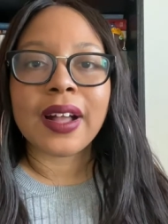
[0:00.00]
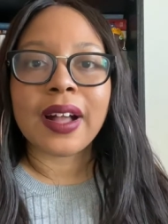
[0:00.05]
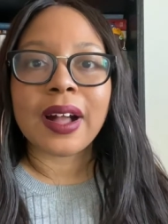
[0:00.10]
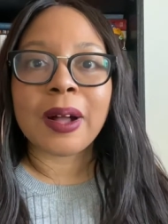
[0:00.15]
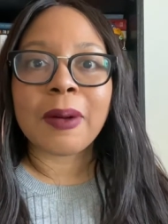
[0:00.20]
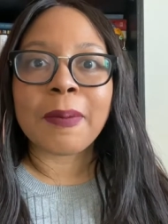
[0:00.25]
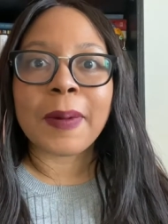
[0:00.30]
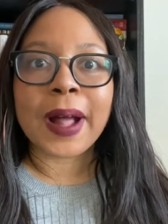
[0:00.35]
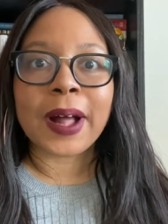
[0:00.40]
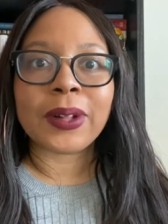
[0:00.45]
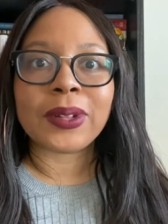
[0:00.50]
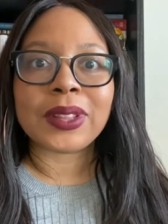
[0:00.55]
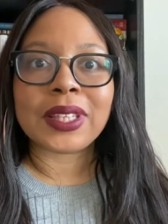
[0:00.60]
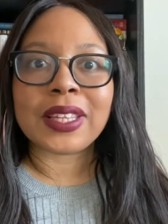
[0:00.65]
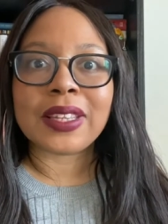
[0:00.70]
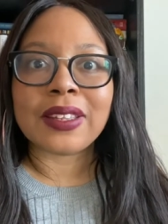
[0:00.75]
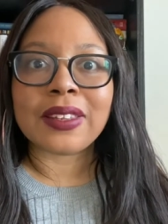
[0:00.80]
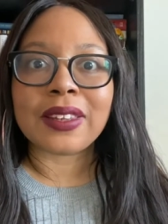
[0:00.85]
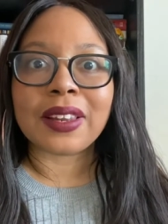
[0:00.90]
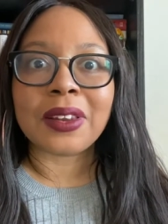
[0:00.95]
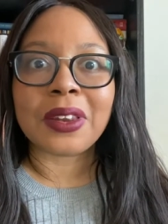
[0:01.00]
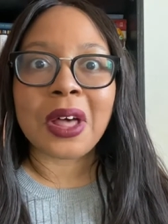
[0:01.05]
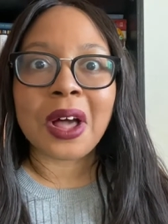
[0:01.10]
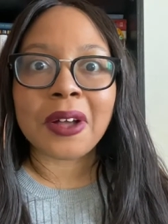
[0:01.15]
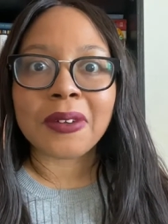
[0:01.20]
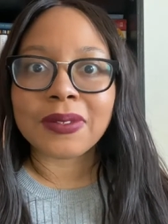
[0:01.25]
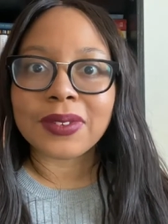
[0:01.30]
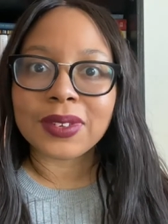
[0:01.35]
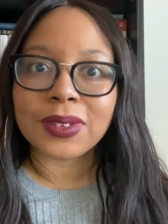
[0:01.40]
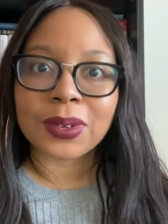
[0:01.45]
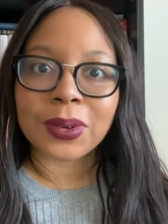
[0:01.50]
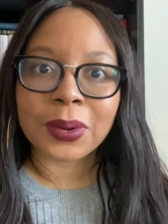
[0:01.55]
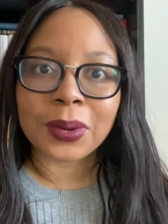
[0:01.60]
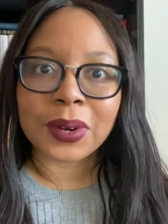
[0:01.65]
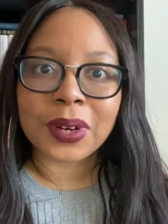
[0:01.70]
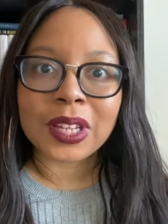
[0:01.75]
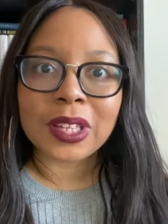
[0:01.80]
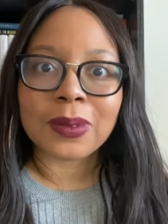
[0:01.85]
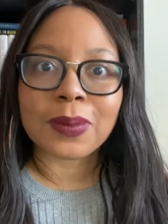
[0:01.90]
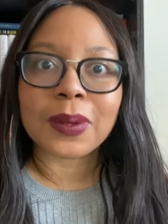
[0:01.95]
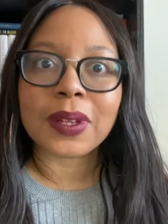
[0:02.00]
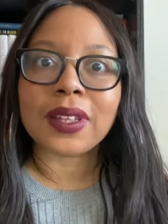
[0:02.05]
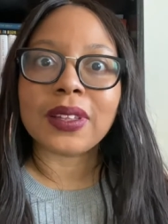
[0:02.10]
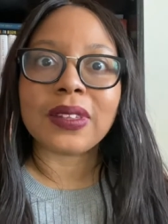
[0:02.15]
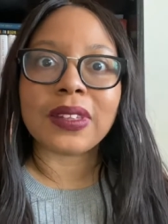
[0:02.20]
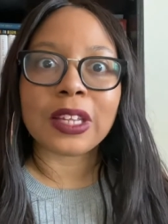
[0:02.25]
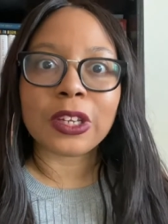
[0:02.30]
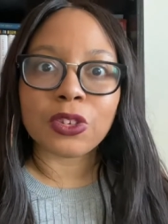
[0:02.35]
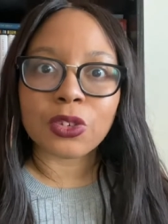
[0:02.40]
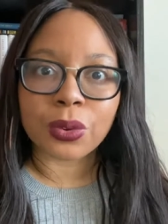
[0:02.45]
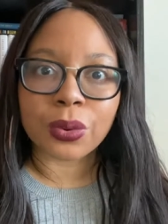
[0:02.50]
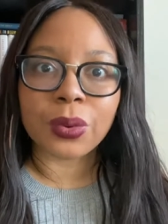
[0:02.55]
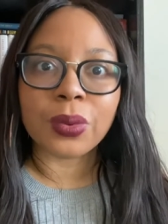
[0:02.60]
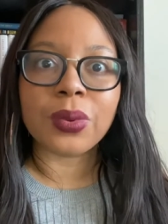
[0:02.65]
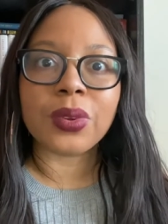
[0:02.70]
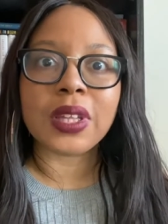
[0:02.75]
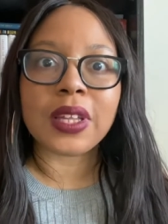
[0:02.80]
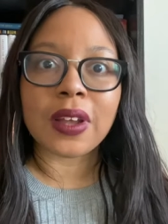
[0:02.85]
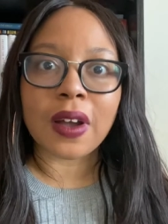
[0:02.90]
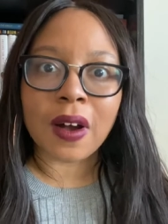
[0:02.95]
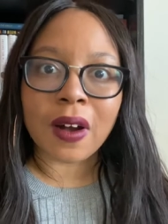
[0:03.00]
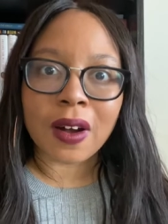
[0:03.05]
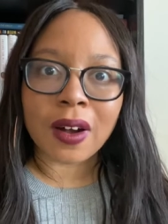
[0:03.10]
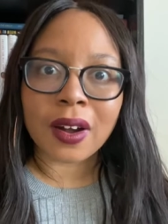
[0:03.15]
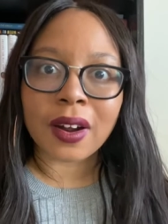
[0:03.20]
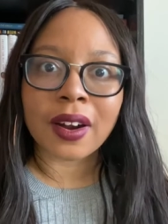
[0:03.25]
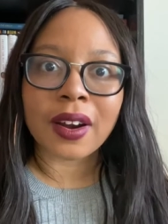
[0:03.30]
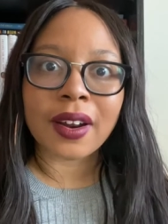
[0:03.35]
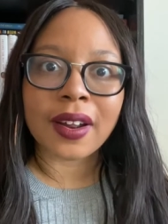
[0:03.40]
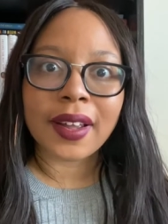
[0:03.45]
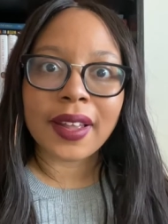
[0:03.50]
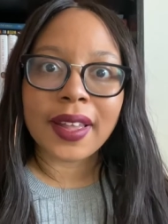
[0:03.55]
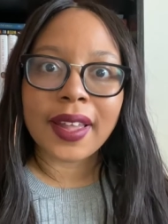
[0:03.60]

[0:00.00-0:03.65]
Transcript: about these love stories because they truly are.